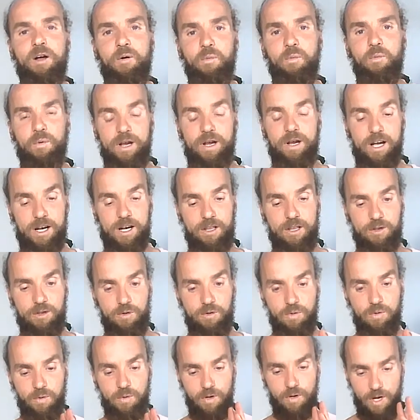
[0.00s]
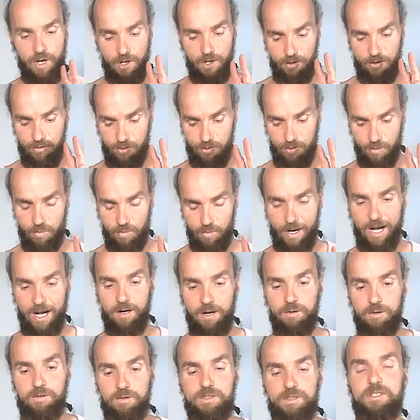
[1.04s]
We're going to do 2
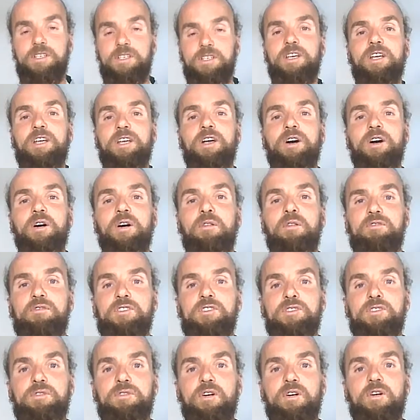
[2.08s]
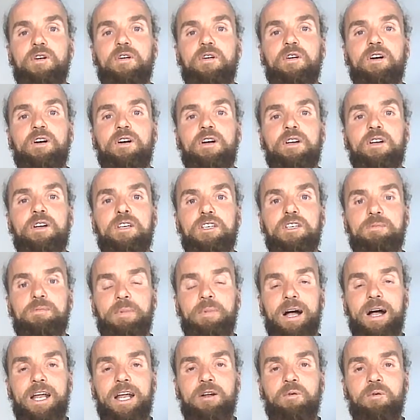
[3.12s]
rounds of strong
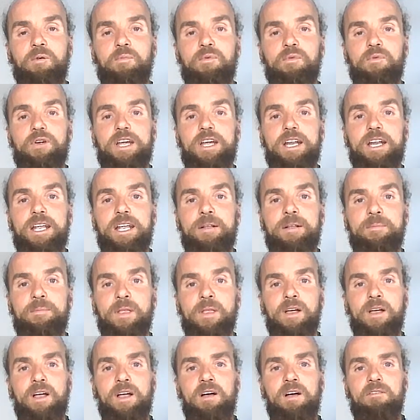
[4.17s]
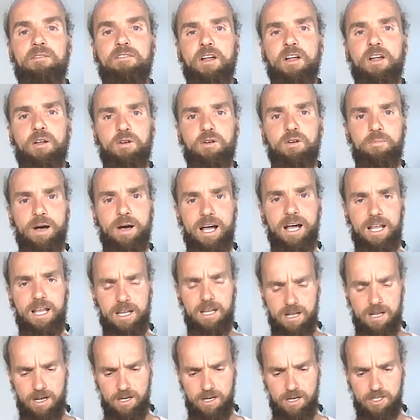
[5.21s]
spinal breathing, followed
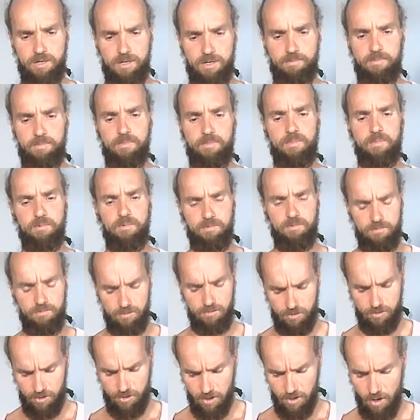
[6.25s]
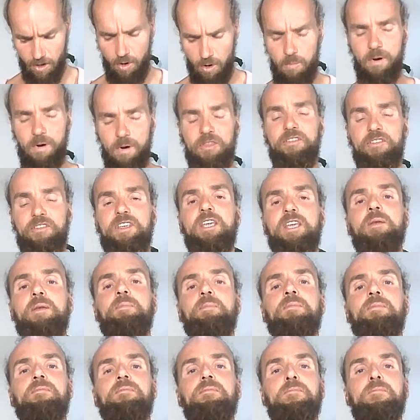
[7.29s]
by some slow but deep,
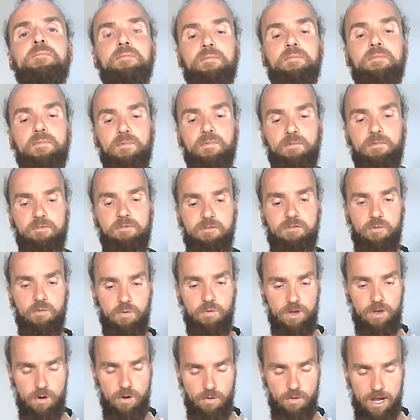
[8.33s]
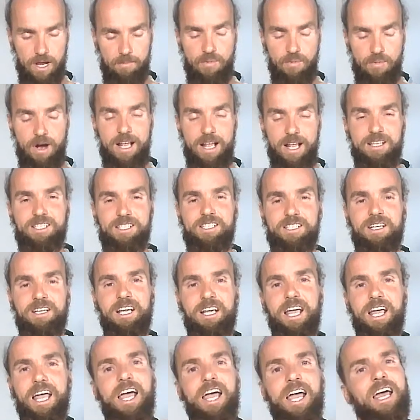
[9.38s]
full yogic breaths.
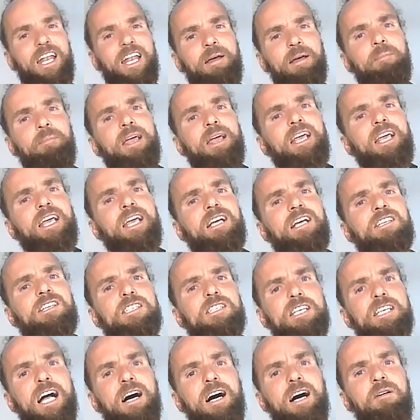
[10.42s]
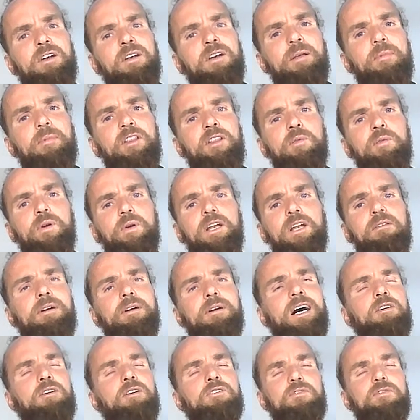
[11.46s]
And then making a sound in between the
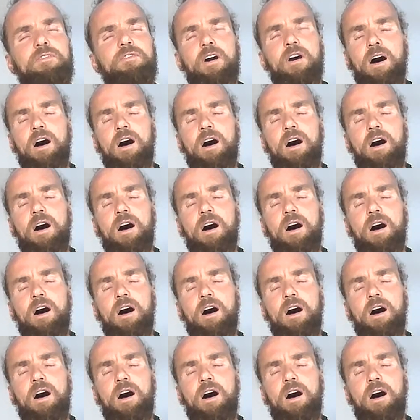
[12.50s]
rounds of